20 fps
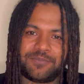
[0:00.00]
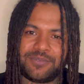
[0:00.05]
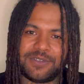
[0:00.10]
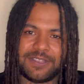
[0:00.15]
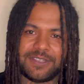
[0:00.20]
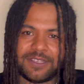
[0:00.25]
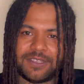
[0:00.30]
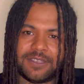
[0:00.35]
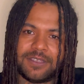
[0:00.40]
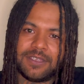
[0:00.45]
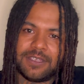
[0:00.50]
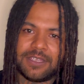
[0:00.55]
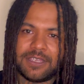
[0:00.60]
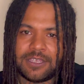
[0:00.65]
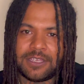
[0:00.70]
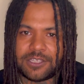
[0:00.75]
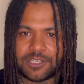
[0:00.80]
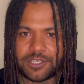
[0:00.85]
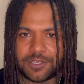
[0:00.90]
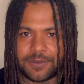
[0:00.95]

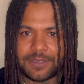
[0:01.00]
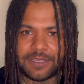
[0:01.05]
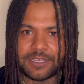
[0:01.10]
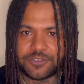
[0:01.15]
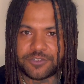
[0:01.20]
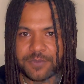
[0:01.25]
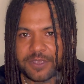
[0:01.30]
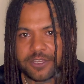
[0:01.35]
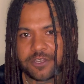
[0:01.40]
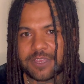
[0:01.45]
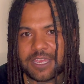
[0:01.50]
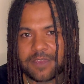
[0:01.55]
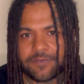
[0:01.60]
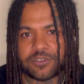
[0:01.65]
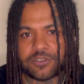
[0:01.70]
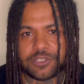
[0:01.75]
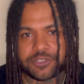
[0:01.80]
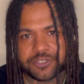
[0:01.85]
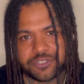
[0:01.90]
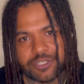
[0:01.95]
So your ass better have
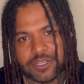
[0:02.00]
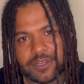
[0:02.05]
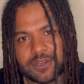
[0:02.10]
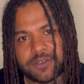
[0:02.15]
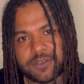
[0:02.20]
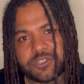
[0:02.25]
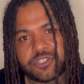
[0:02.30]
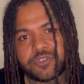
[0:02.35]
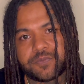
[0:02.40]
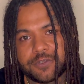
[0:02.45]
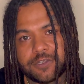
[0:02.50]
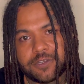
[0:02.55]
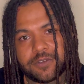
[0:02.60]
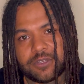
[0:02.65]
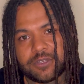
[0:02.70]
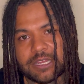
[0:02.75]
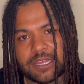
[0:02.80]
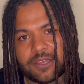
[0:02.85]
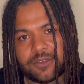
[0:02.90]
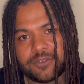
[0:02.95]
a discerning
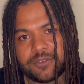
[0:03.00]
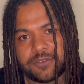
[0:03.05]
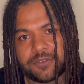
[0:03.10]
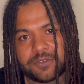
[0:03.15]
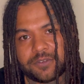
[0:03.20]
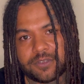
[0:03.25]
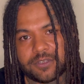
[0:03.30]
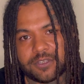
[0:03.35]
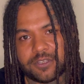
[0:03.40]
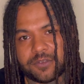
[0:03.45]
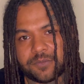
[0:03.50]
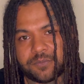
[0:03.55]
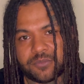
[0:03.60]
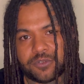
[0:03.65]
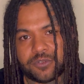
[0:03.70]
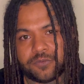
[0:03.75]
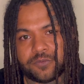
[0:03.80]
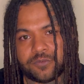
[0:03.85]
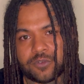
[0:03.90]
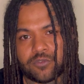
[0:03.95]
spirit out here and be
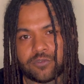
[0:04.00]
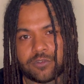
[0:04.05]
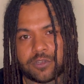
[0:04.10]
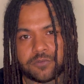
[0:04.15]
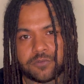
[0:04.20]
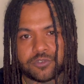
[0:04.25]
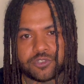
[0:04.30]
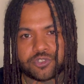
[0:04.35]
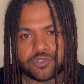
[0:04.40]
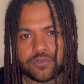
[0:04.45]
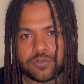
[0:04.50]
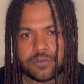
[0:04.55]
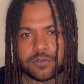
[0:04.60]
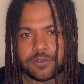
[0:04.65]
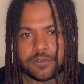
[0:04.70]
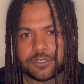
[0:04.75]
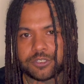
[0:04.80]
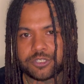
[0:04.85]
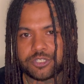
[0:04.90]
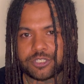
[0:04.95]
knowing what's
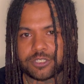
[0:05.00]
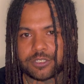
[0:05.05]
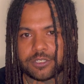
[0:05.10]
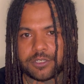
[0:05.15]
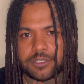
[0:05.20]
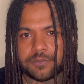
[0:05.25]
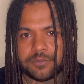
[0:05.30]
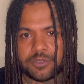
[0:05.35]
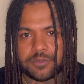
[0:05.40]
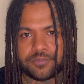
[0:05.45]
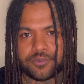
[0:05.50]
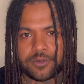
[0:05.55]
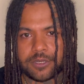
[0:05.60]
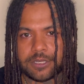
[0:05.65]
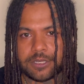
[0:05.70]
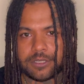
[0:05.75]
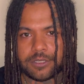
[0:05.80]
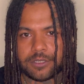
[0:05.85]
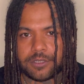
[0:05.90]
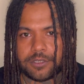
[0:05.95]
going. Shit, be
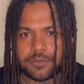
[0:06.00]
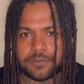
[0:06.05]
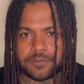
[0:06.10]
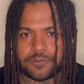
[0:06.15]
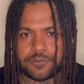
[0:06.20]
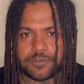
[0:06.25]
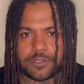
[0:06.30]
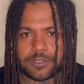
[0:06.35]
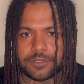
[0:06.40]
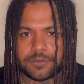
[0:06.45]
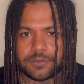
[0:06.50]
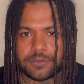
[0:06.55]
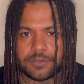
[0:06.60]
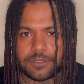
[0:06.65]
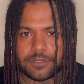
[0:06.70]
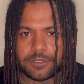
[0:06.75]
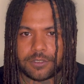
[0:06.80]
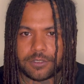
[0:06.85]
prayed up. You know.